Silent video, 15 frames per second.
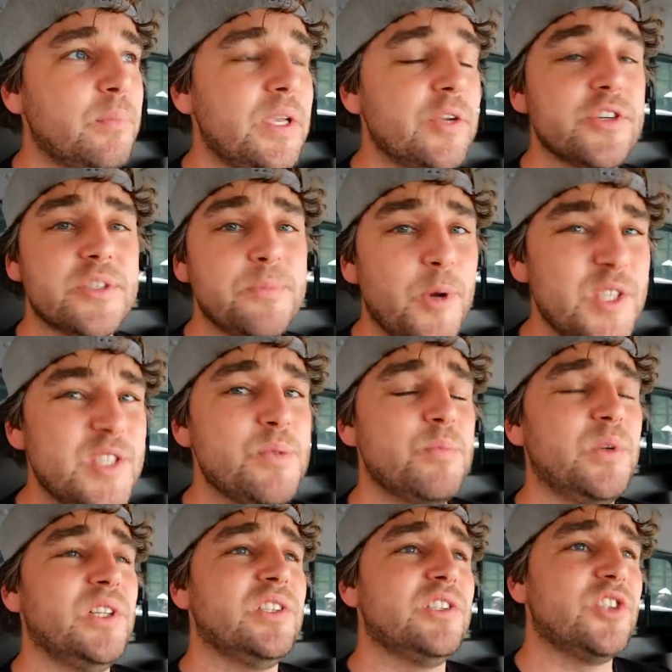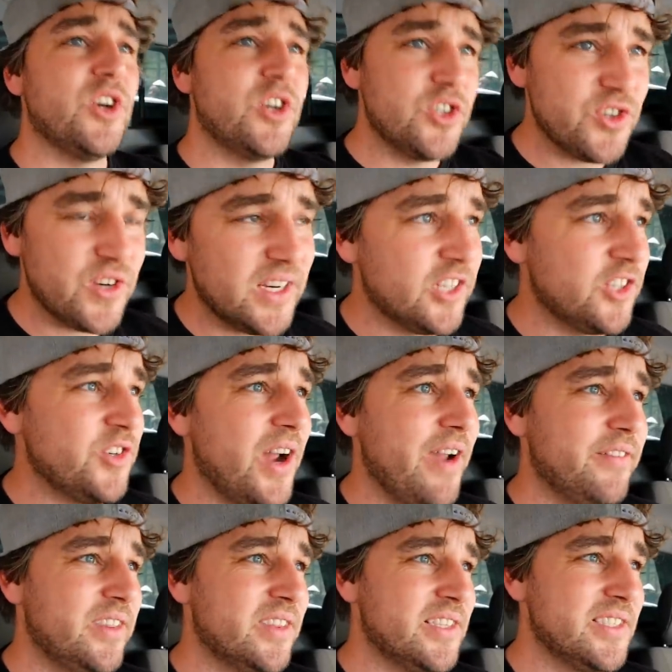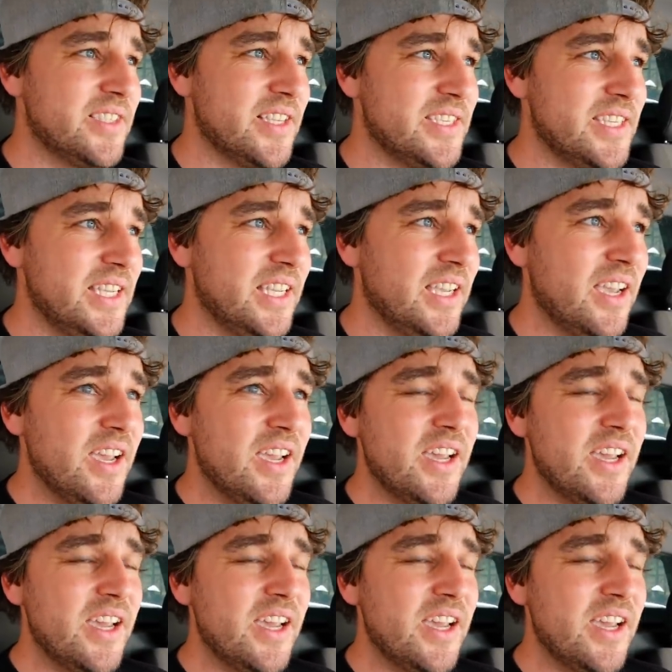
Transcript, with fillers: be responsible, don't drink and drive in the city.